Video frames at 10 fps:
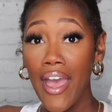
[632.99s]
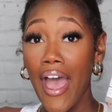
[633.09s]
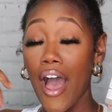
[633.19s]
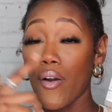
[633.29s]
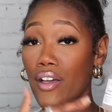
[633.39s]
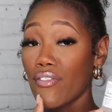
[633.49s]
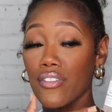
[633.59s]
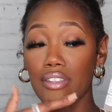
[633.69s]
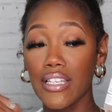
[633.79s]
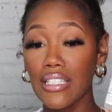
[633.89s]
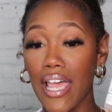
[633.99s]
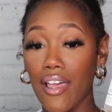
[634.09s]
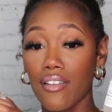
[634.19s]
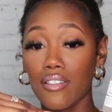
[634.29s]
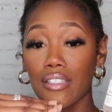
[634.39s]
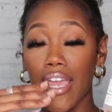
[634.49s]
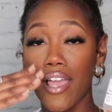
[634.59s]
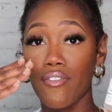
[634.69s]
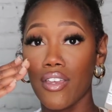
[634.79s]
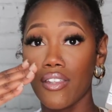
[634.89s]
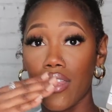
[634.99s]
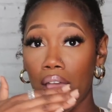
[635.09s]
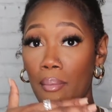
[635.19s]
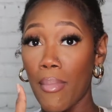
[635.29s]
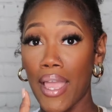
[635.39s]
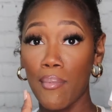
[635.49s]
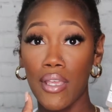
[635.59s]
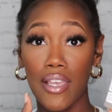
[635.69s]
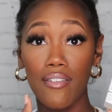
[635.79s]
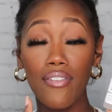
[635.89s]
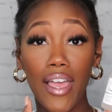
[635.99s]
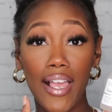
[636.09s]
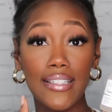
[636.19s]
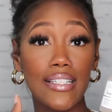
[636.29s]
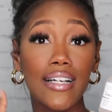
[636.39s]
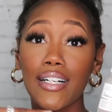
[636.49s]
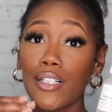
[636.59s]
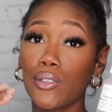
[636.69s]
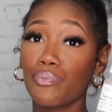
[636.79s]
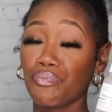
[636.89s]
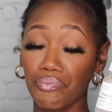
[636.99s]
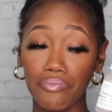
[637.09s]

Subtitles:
However, this has gave it that baby effect, and